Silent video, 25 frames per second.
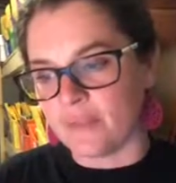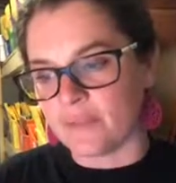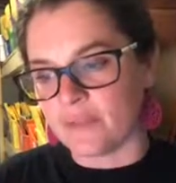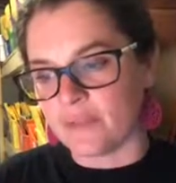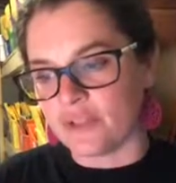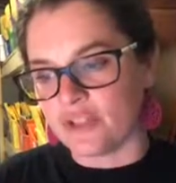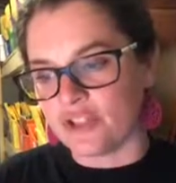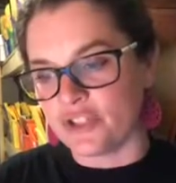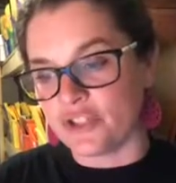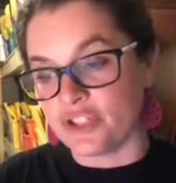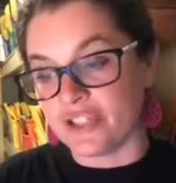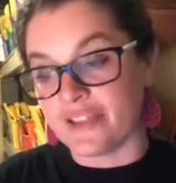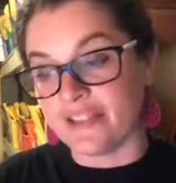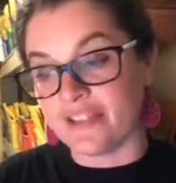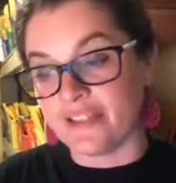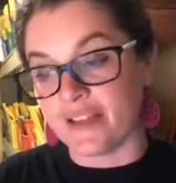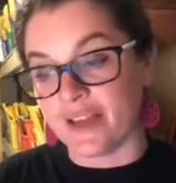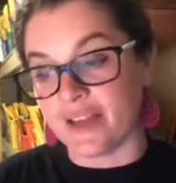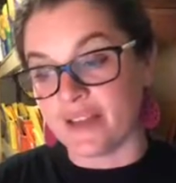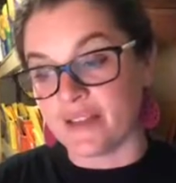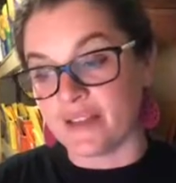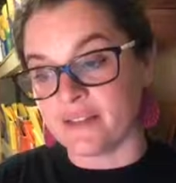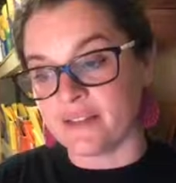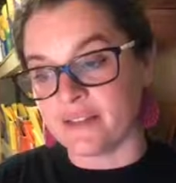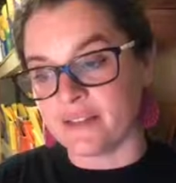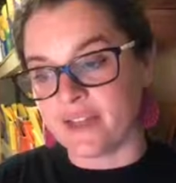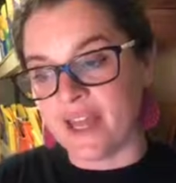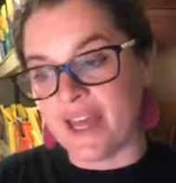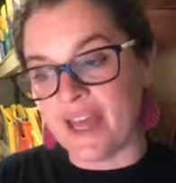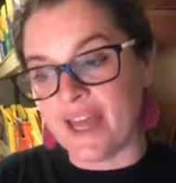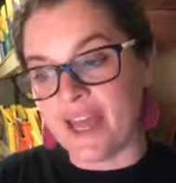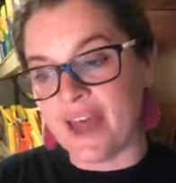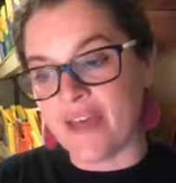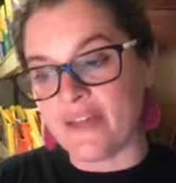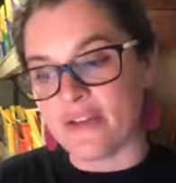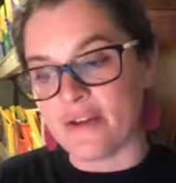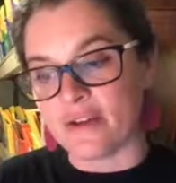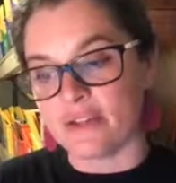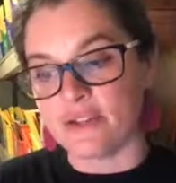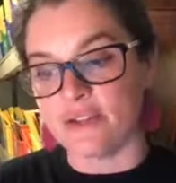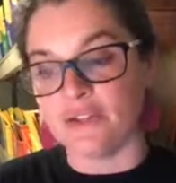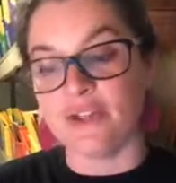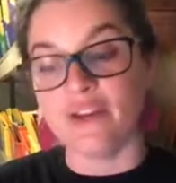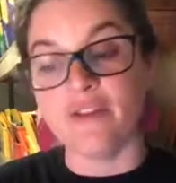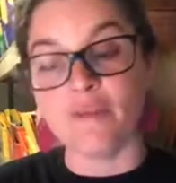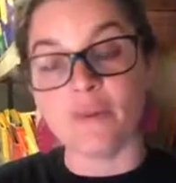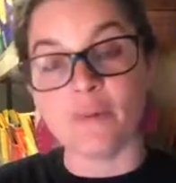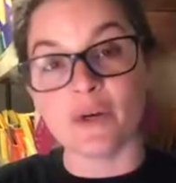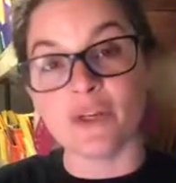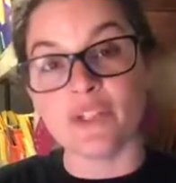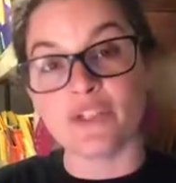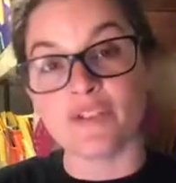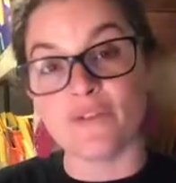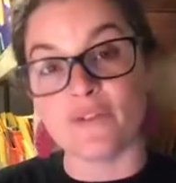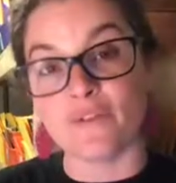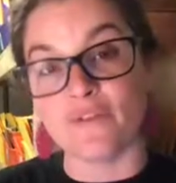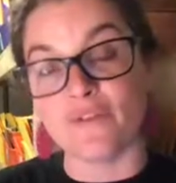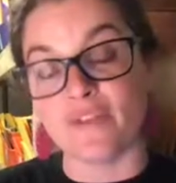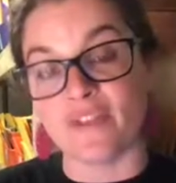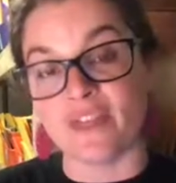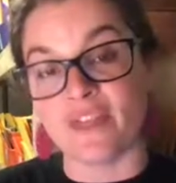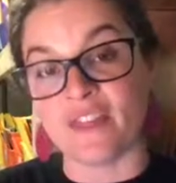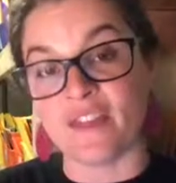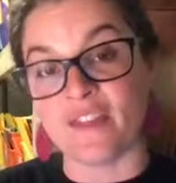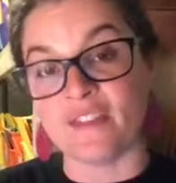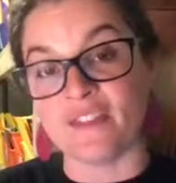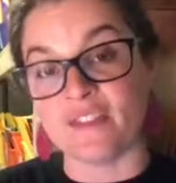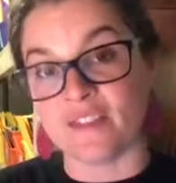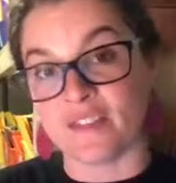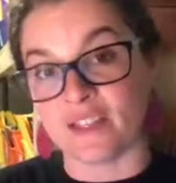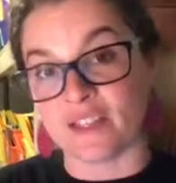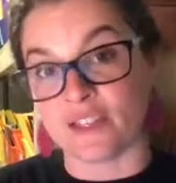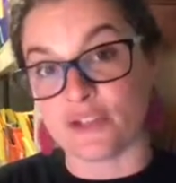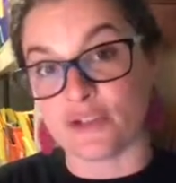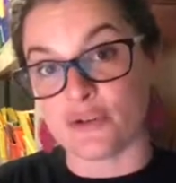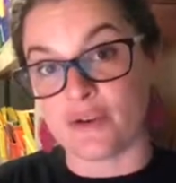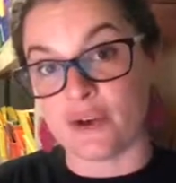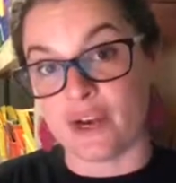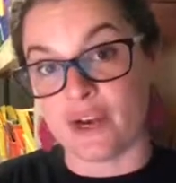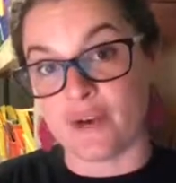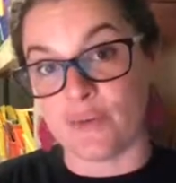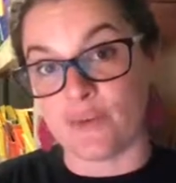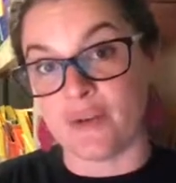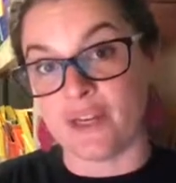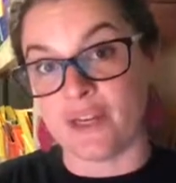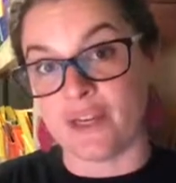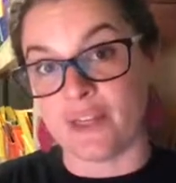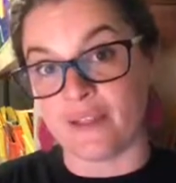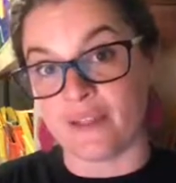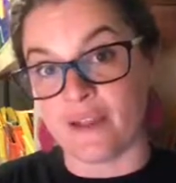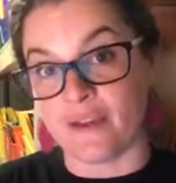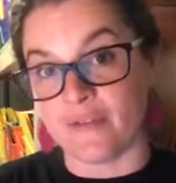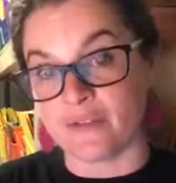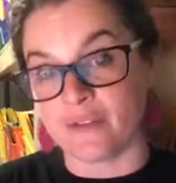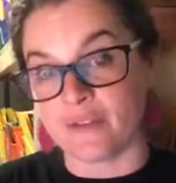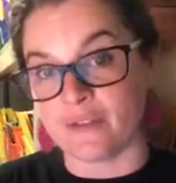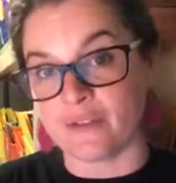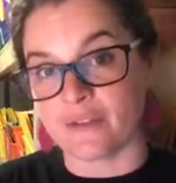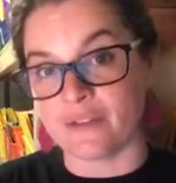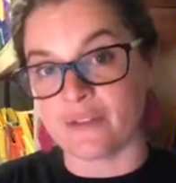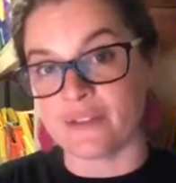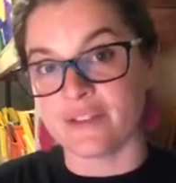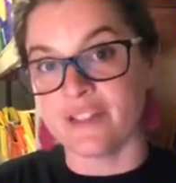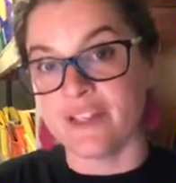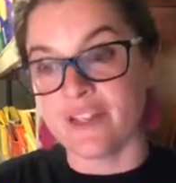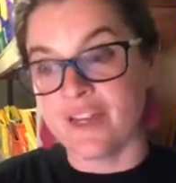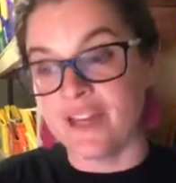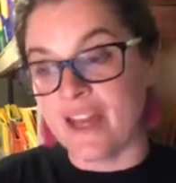she says, hey Heather, do you have books for 5th and 6th grade reading levels?